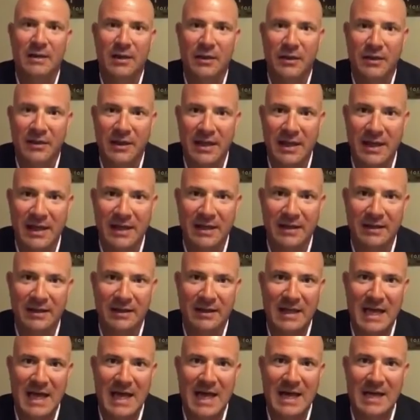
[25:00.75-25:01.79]
the
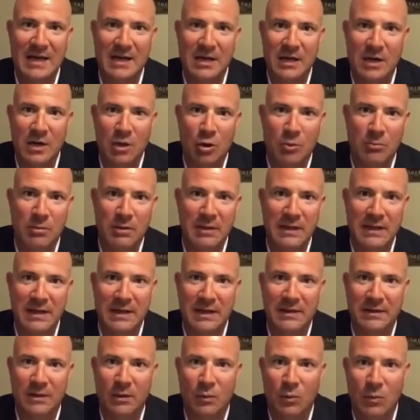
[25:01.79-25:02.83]
thing that nobody
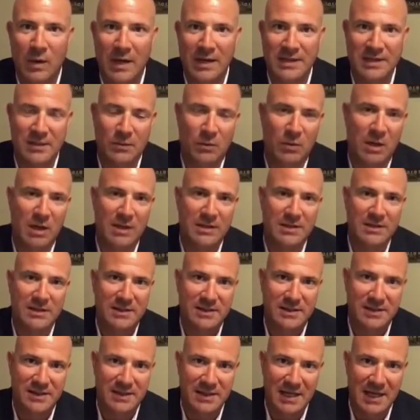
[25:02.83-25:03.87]
in the West wants
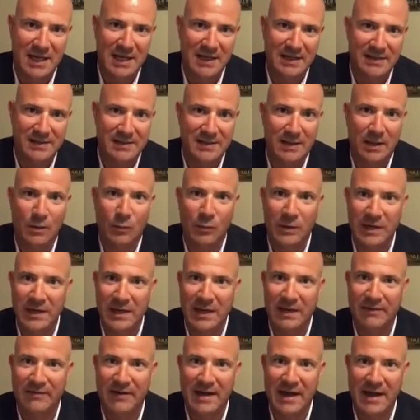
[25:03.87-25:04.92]
to say is that we
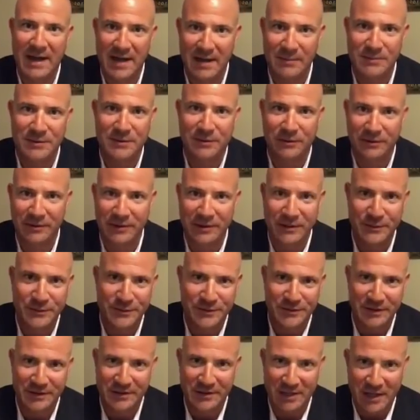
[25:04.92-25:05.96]
have absolutely
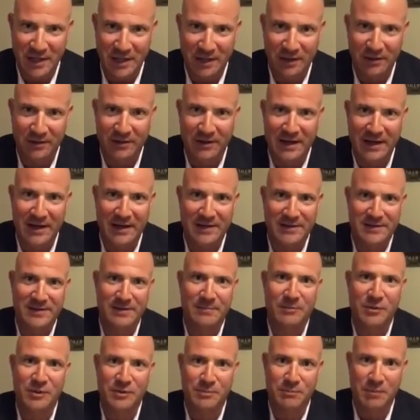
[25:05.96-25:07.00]
used the dollar as
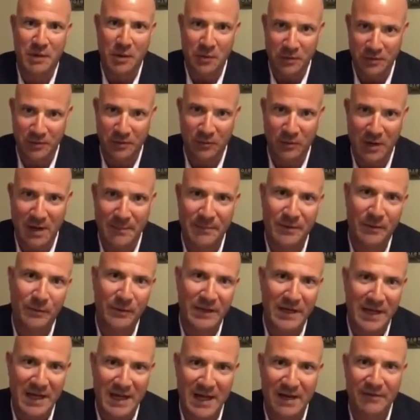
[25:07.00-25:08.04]
the most potent weapon
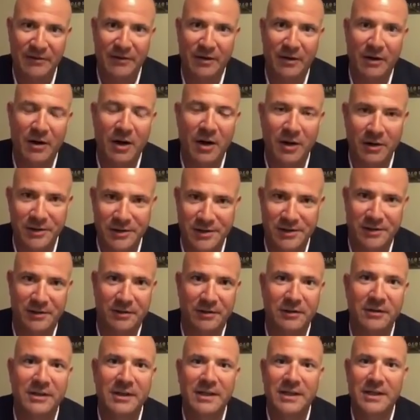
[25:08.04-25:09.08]
we have in our
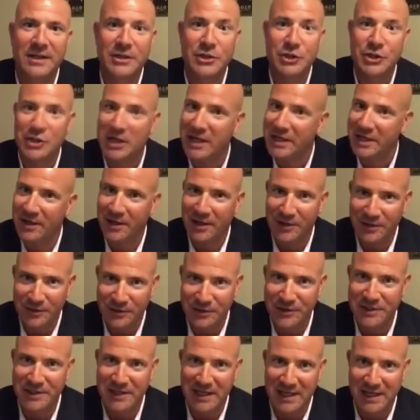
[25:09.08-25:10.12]
arsenal. China
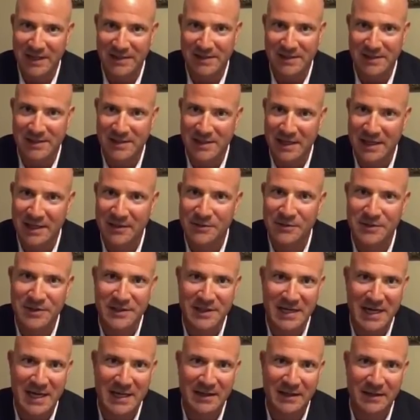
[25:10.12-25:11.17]
understands this. They
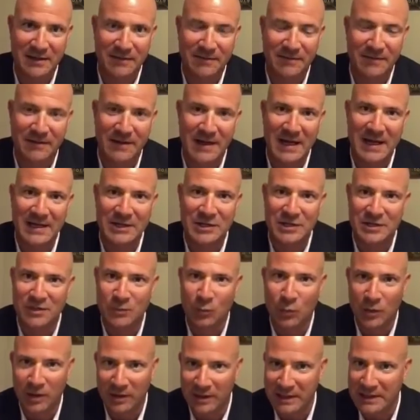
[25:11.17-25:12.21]
understand that if they just
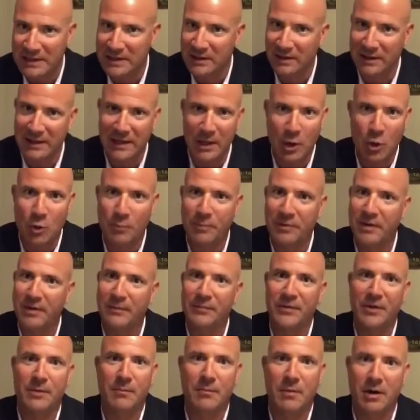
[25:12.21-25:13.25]
willy-nilly open
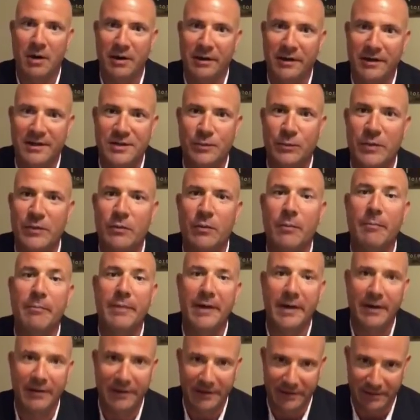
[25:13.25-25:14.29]
up their markets, we will
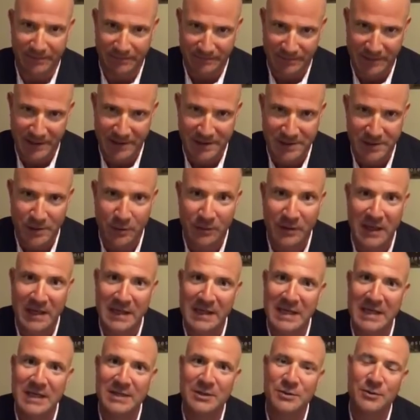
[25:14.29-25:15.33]
bury them. And so they
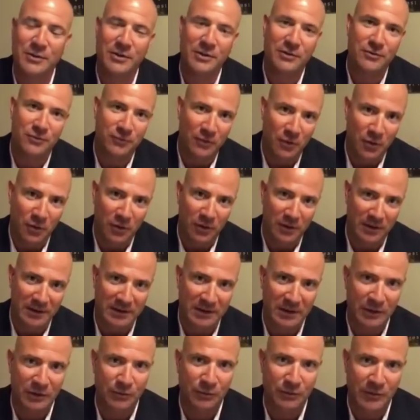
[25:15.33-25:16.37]
need to control the
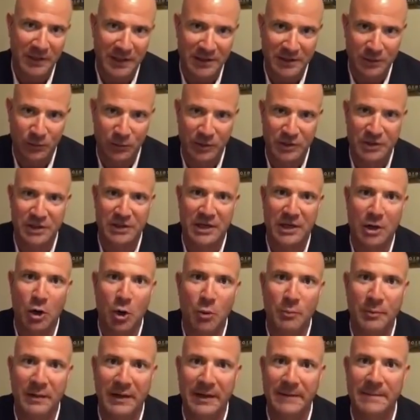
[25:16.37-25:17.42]
degree to which they
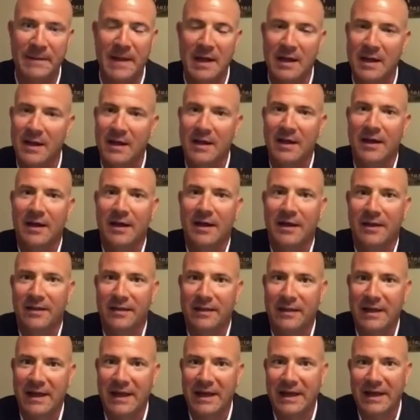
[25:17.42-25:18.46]
open it.
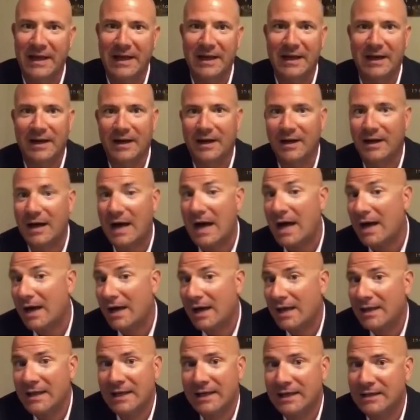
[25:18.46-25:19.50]

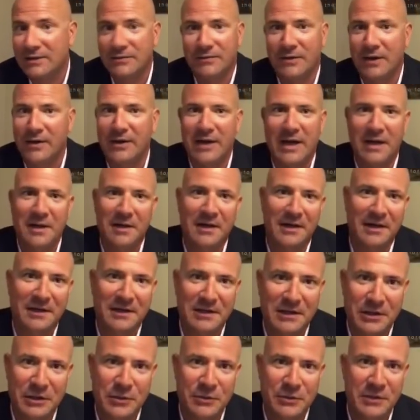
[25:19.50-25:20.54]
I think it's very
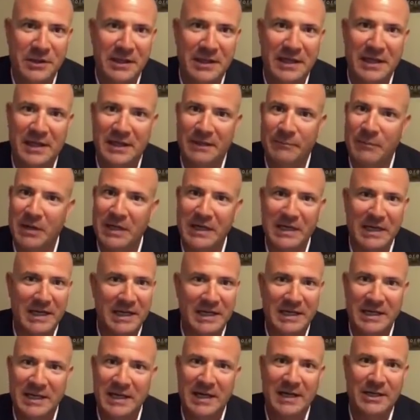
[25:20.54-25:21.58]
elegant. You can get money
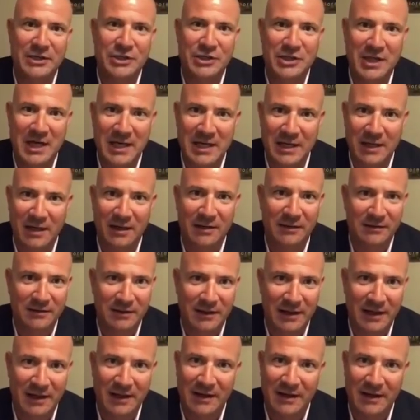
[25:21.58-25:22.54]
in and out of China